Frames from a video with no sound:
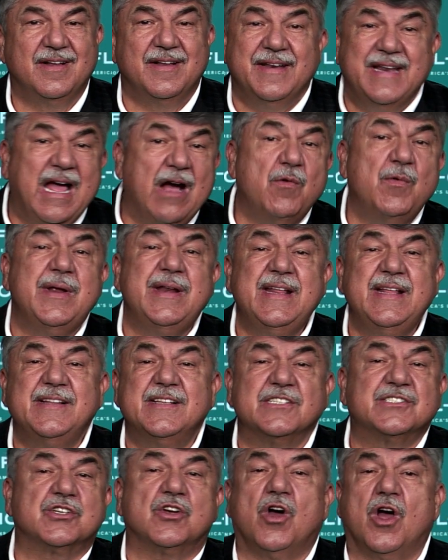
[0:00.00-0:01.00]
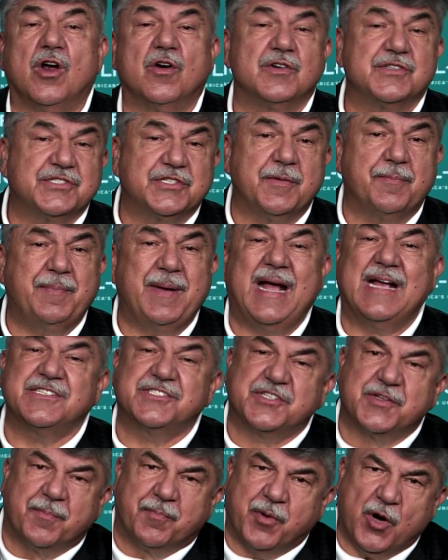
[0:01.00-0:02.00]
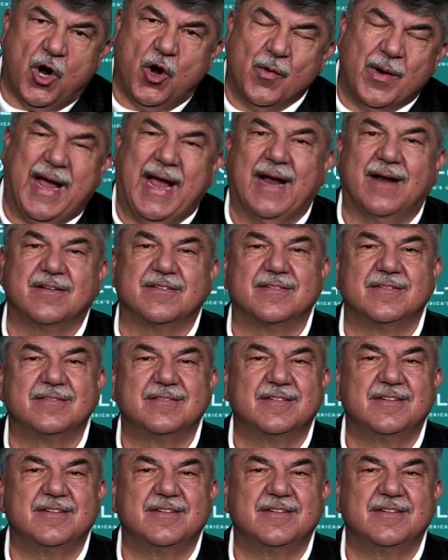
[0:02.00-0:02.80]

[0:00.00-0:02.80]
Now we need this Congress to pass the PRO Act,